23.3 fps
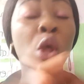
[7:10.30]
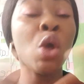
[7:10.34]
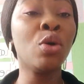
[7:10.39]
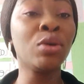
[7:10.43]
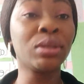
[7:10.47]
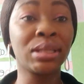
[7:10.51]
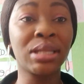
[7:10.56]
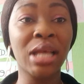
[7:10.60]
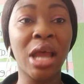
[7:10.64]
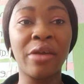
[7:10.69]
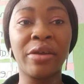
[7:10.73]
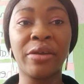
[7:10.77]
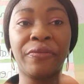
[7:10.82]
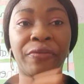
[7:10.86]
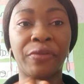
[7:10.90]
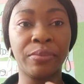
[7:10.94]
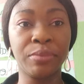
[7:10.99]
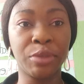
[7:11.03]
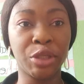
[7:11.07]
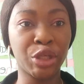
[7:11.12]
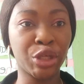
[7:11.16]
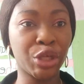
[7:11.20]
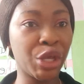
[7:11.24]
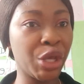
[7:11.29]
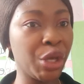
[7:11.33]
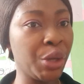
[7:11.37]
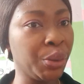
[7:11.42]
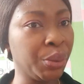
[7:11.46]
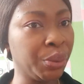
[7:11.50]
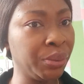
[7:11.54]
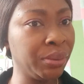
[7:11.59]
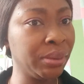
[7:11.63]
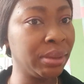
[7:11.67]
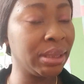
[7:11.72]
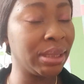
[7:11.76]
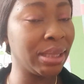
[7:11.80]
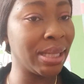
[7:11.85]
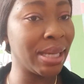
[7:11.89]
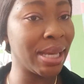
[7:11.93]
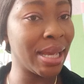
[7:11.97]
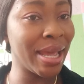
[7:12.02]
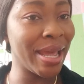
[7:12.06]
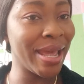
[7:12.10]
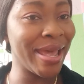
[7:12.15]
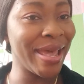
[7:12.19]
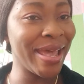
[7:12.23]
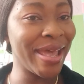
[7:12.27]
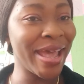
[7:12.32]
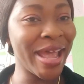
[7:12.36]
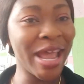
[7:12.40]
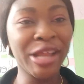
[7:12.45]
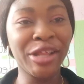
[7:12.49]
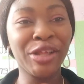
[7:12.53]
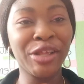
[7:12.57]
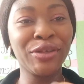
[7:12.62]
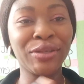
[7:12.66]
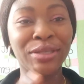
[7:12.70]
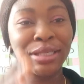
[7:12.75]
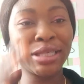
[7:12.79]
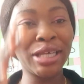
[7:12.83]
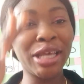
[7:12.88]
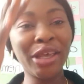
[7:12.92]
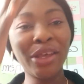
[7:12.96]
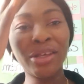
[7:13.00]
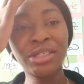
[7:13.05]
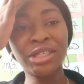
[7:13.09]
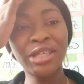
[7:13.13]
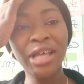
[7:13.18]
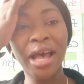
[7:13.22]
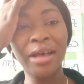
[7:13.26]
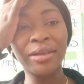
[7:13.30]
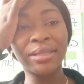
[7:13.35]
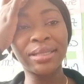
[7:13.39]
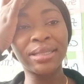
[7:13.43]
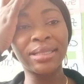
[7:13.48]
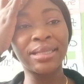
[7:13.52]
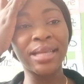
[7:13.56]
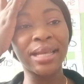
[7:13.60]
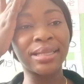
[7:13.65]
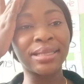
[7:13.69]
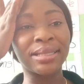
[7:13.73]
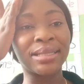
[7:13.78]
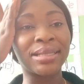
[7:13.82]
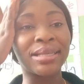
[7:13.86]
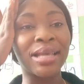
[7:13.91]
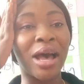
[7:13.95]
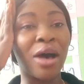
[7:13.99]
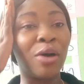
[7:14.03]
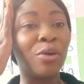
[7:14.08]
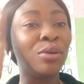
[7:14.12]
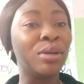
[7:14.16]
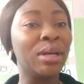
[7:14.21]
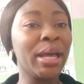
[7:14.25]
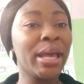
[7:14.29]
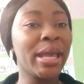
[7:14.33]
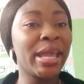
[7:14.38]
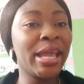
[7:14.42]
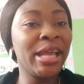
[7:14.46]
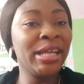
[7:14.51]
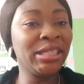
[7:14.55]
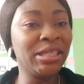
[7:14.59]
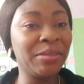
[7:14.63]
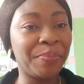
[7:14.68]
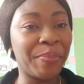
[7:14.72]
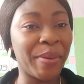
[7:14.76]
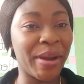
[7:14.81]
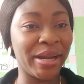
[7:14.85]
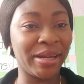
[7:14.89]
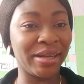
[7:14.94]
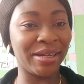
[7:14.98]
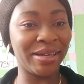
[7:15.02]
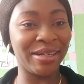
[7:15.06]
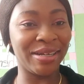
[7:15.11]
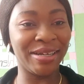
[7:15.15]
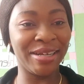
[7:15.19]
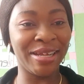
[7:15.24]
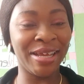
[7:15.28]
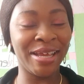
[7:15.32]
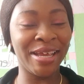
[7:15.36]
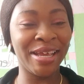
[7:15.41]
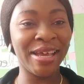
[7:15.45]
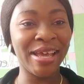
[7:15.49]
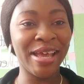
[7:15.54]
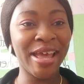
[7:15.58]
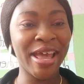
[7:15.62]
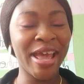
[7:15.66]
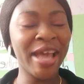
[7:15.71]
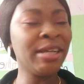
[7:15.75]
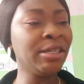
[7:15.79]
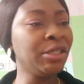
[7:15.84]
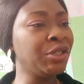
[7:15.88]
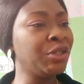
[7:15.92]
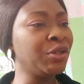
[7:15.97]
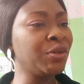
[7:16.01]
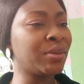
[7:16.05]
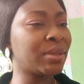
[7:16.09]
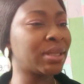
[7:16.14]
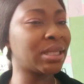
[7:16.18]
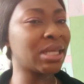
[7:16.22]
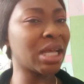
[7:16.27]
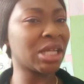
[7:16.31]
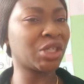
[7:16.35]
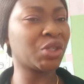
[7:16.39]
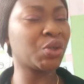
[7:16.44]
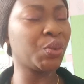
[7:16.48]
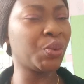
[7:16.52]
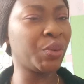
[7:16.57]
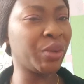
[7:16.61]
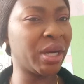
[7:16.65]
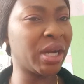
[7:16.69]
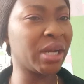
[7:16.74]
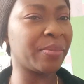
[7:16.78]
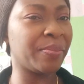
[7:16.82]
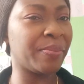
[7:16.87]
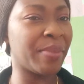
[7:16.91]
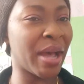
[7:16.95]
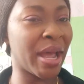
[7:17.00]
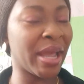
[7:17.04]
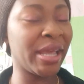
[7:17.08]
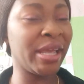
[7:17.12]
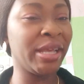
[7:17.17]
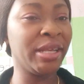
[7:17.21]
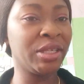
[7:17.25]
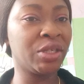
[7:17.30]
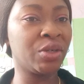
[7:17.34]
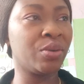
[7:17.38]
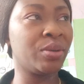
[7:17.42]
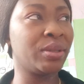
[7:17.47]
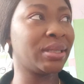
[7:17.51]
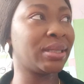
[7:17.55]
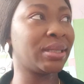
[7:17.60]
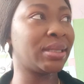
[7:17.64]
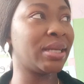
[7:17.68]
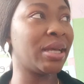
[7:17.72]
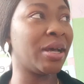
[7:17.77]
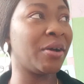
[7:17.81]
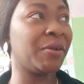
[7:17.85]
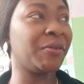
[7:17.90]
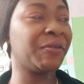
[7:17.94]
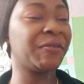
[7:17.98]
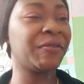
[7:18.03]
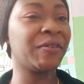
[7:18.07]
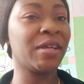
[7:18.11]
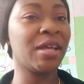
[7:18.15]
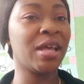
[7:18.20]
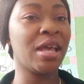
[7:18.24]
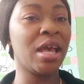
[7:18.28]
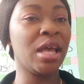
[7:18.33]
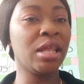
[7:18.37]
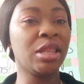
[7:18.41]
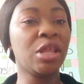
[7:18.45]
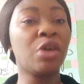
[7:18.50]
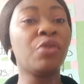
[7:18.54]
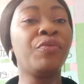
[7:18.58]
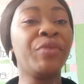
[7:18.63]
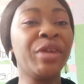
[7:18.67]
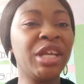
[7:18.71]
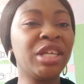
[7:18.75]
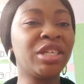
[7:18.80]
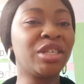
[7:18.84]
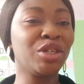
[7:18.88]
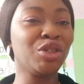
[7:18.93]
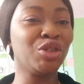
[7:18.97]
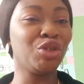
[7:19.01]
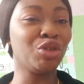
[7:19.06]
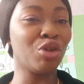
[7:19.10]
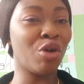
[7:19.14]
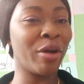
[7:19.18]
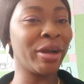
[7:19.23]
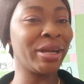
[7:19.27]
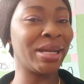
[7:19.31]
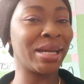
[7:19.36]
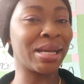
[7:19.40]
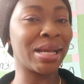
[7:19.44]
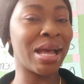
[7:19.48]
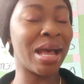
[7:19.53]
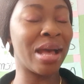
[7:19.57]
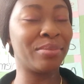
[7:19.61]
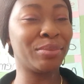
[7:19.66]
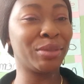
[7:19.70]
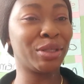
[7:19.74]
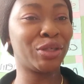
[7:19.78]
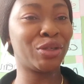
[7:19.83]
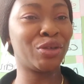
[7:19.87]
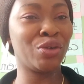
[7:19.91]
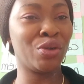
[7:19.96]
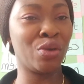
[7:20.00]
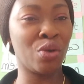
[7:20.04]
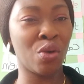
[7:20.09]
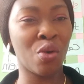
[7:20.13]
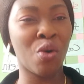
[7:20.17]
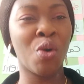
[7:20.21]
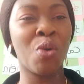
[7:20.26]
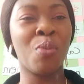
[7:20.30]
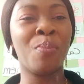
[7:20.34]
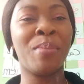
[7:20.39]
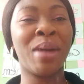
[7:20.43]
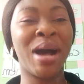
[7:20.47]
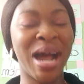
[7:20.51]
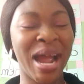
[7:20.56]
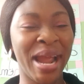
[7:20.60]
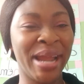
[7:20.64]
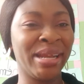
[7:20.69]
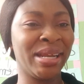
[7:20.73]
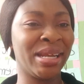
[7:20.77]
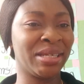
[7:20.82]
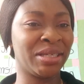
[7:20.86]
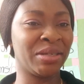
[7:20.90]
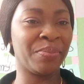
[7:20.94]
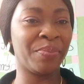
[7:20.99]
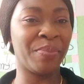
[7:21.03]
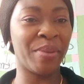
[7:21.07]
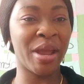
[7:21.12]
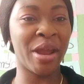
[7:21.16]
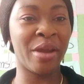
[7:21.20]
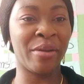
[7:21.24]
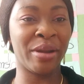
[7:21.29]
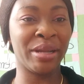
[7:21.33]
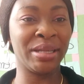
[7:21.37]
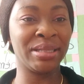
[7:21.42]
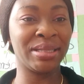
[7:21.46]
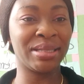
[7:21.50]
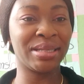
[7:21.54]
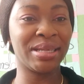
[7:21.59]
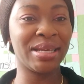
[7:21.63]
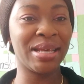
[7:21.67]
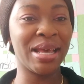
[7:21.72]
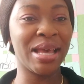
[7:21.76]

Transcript: or sorry, from school, and you see your child sits down independently and do such work by his or herself, there is a joy that comes to your mind as a parent.